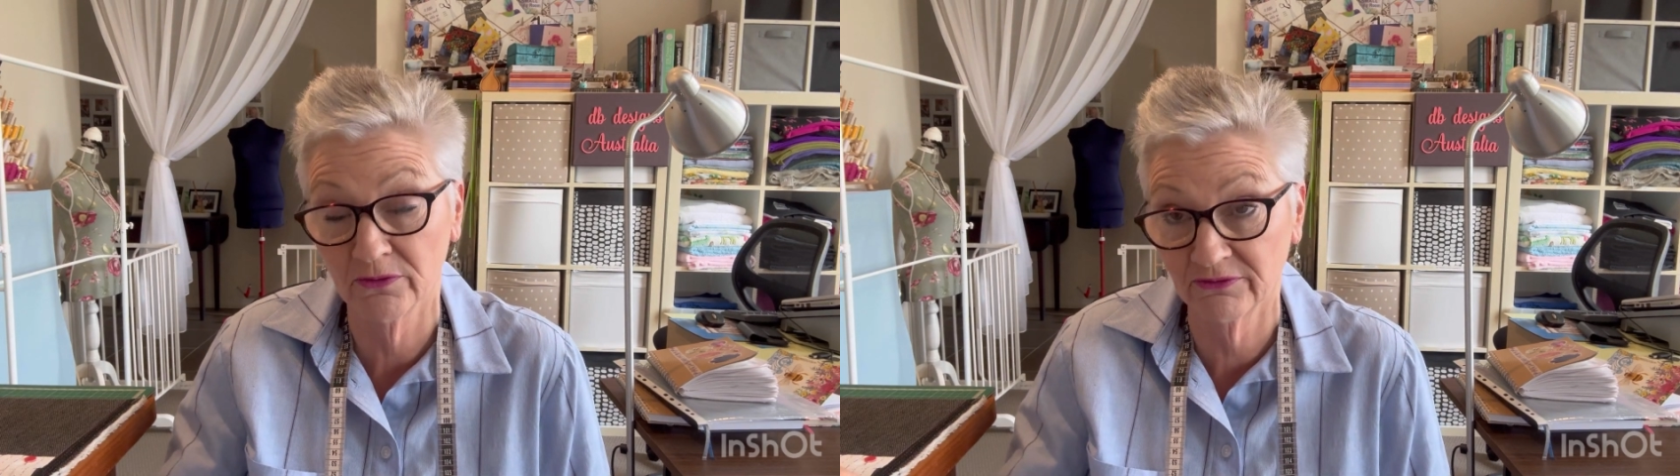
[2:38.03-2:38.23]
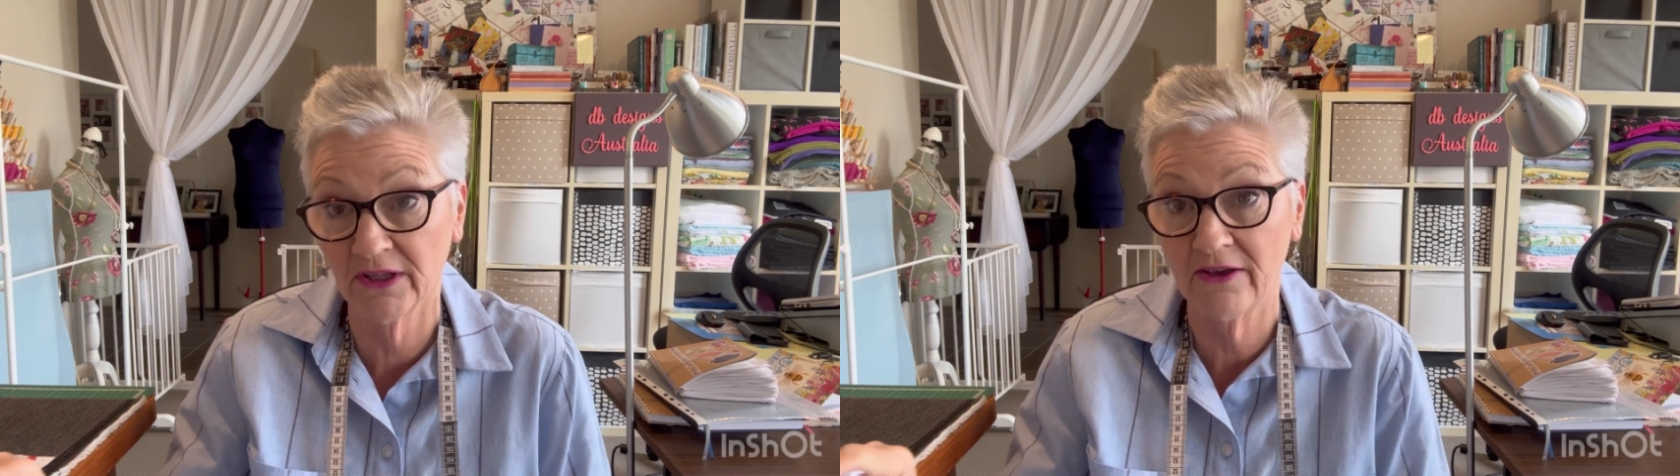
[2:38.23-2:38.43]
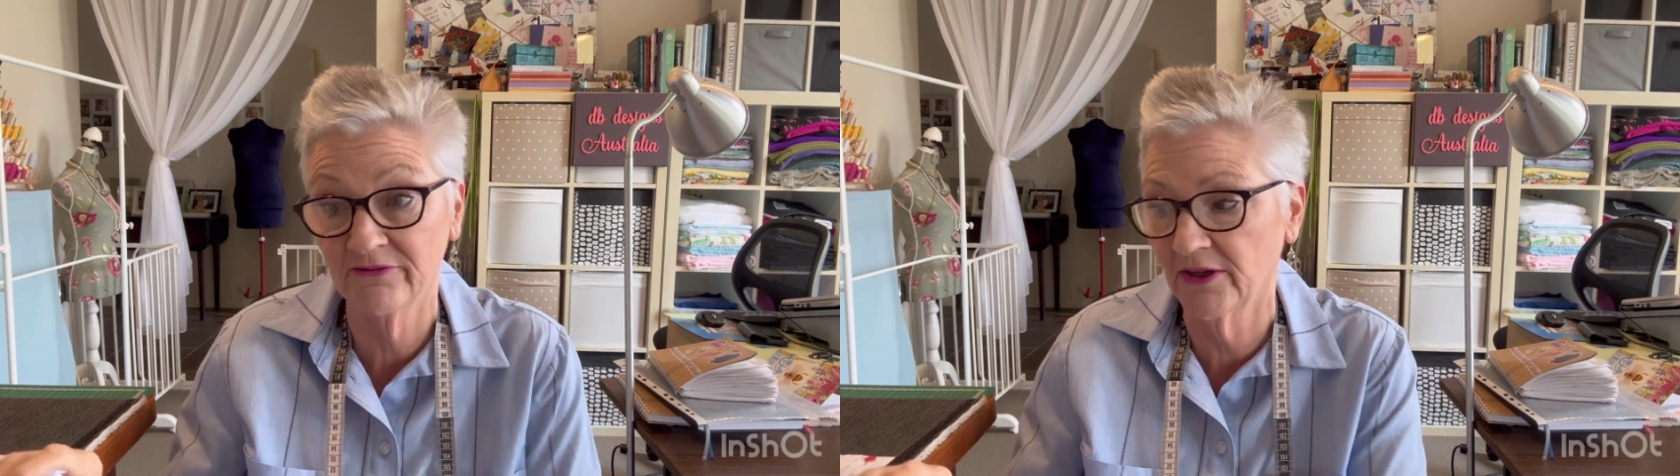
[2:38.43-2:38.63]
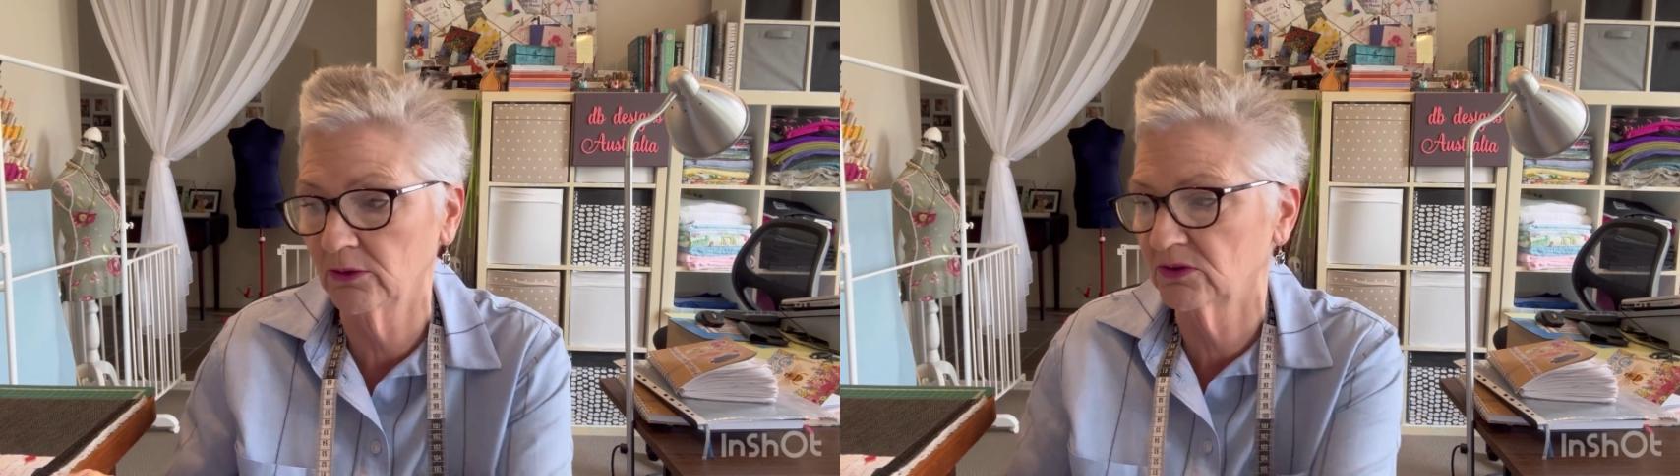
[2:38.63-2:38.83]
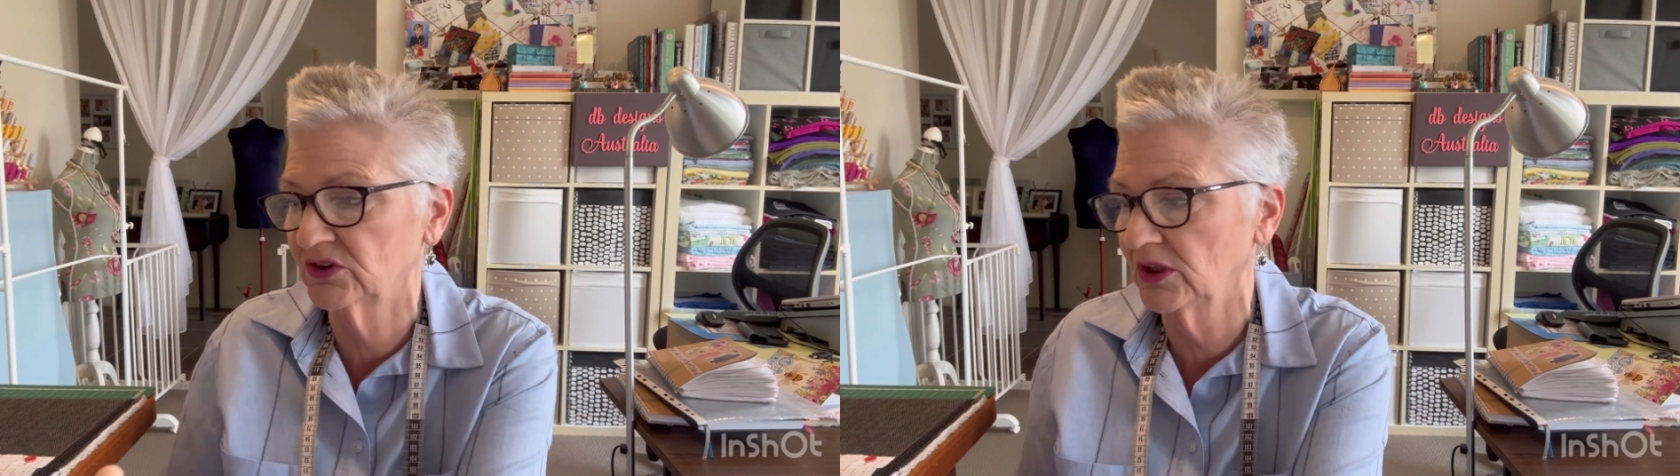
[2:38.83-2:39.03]
flat
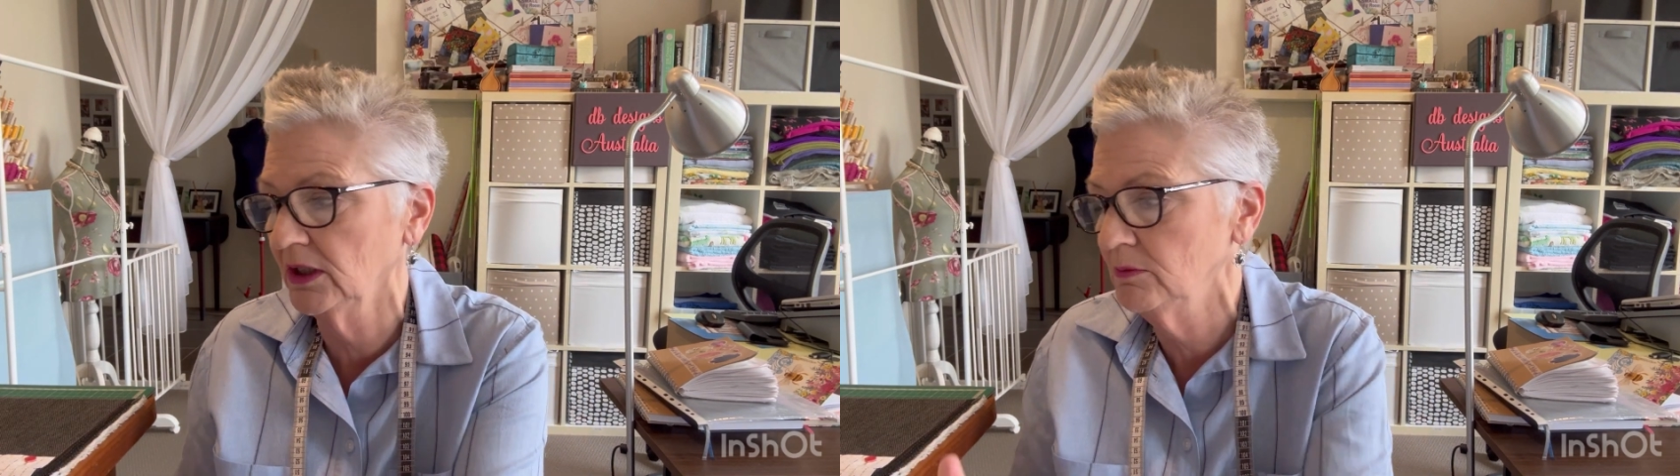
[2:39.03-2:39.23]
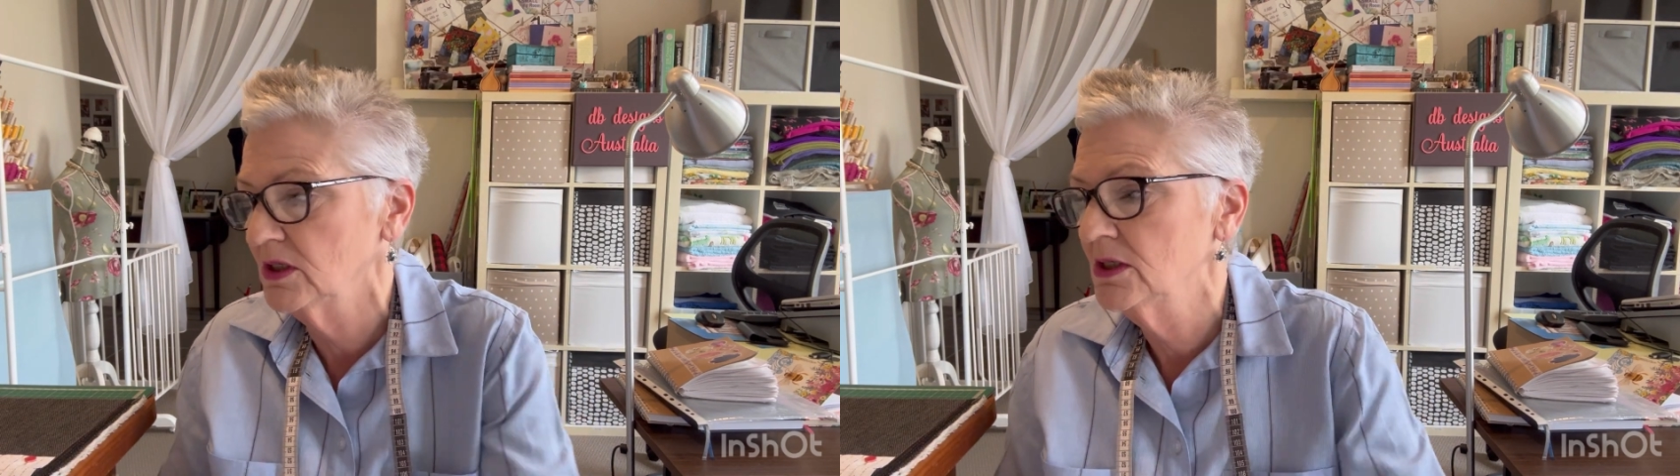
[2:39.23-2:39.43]
felled seam.